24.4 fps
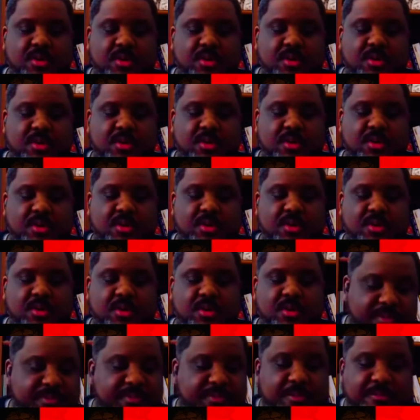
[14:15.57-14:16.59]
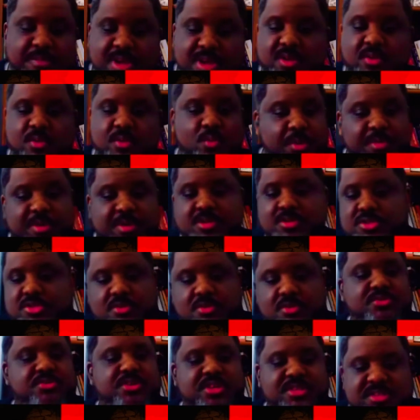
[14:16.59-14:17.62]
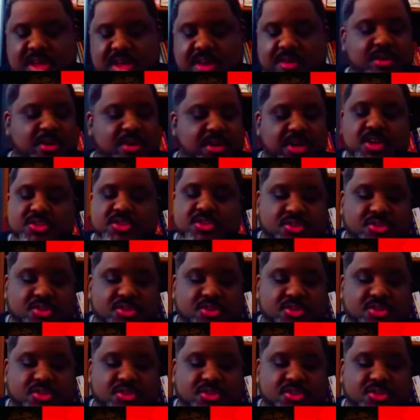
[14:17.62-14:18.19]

That's across the board for men, women, children, etc.